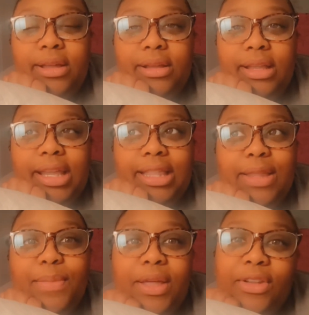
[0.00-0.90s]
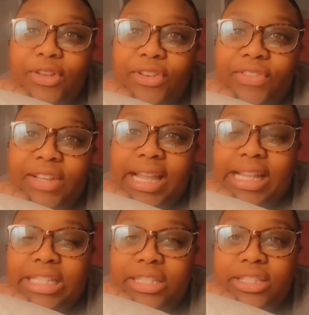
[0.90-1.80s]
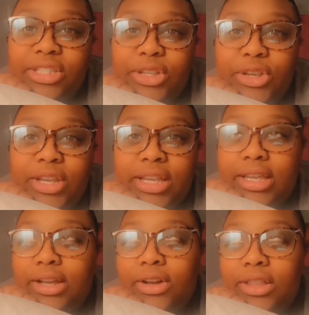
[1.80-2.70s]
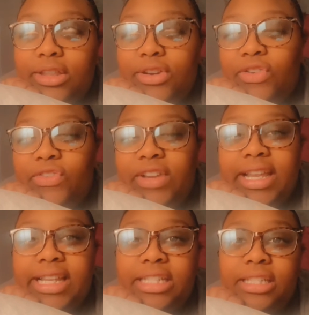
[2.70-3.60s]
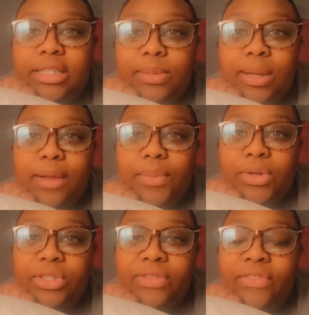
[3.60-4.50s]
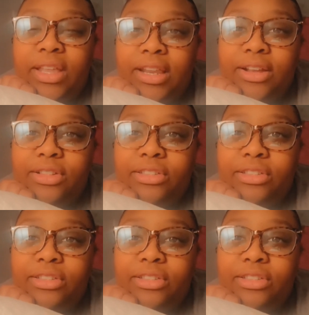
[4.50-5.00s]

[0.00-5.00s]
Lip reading: Hit the bell notification so you can get all the notifications when I post videos,